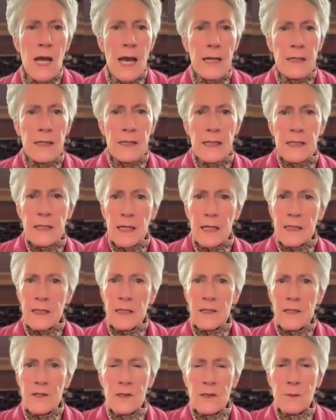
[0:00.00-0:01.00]
And
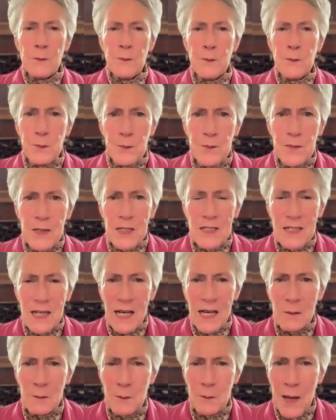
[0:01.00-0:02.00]
it's
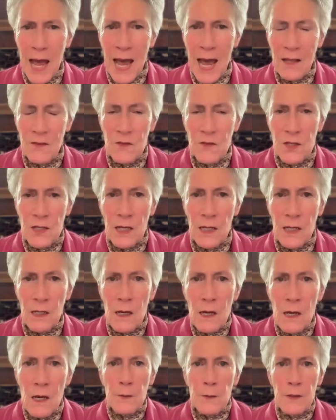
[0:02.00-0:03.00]
not a bad thing,
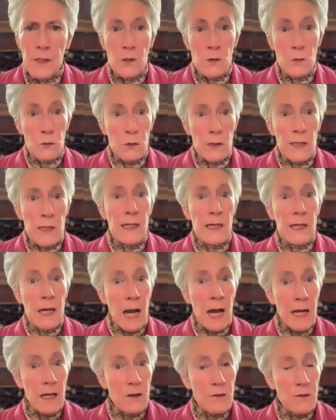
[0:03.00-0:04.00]
but it's really
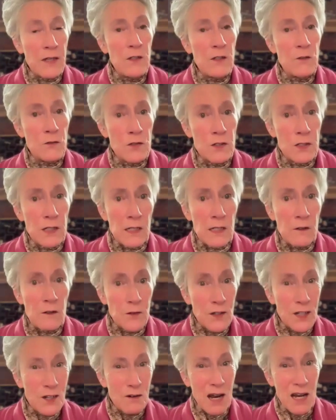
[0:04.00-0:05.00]
kind of interesting to
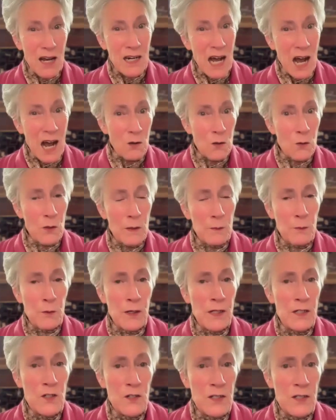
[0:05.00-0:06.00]
figure out, how do we
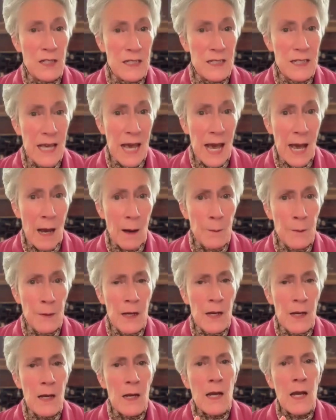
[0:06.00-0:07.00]
bridge this gap?
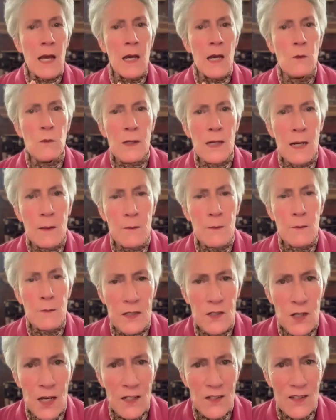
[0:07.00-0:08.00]
And what I'm
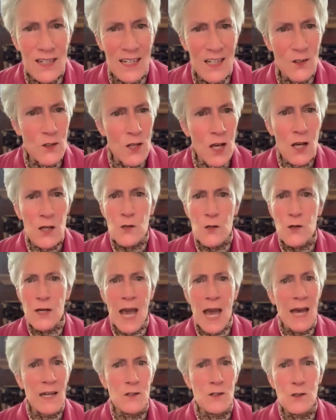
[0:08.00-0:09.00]
suggesting is you
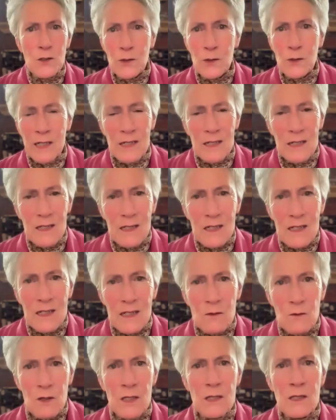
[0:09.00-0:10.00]
can't do it
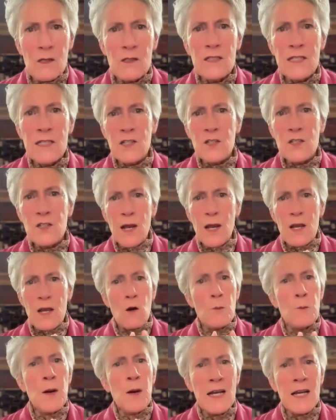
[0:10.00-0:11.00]
with sixth ray
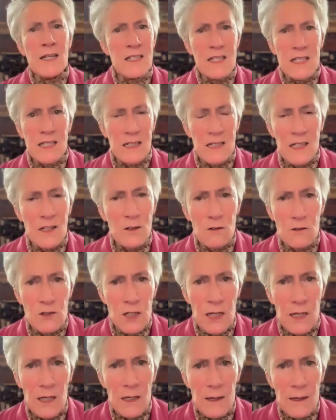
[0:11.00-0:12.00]
or Piscean
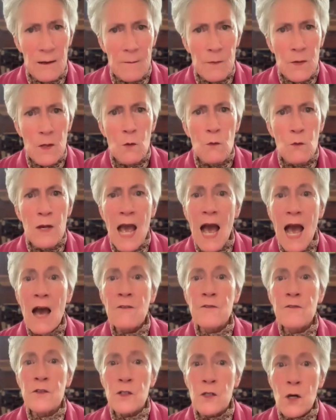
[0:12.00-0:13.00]
energy. We
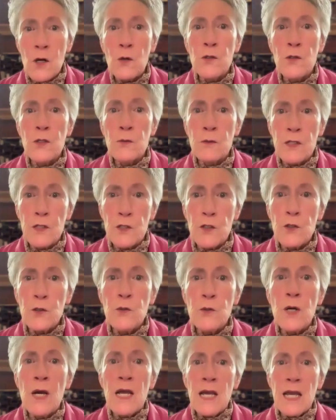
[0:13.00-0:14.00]
have to go to a
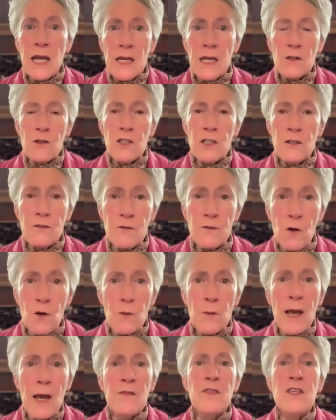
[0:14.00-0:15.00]
new energy
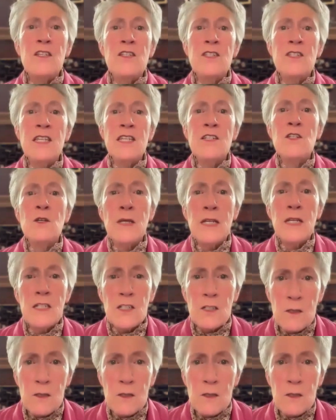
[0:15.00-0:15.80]
format. The schism